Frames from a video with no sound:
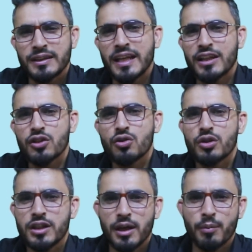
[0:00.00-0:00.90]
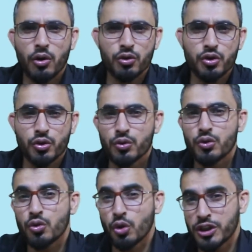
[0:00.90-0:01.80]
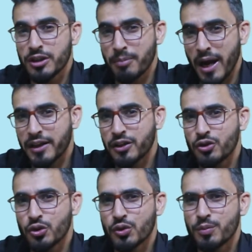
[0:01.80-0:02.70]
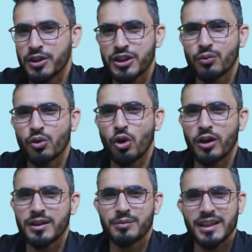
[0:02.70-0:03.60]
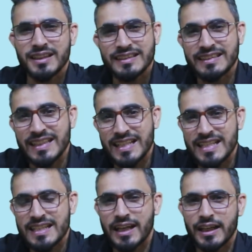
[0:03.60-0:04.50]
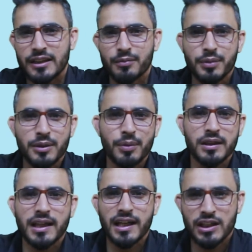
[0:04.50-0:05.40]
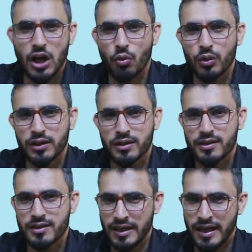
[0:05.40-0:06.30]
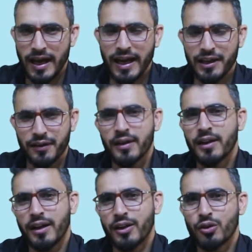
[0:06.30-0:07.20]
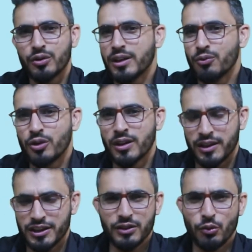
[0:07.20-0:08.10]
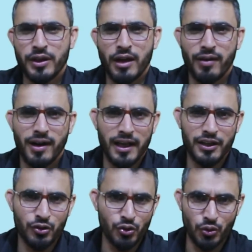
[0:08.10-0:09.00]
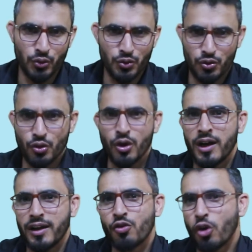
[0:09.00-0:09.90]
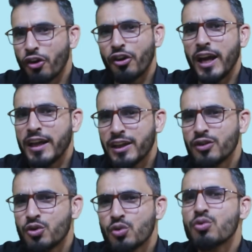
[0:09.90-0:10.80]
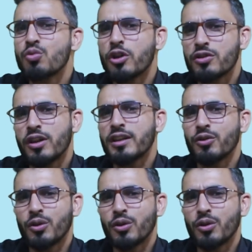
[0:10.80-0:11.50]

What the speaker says: things to say about Jews. Though she married Jews, but she would call them, they are greasy kind of people, they are cowards, and she would never like Jews. So not liking Jews was not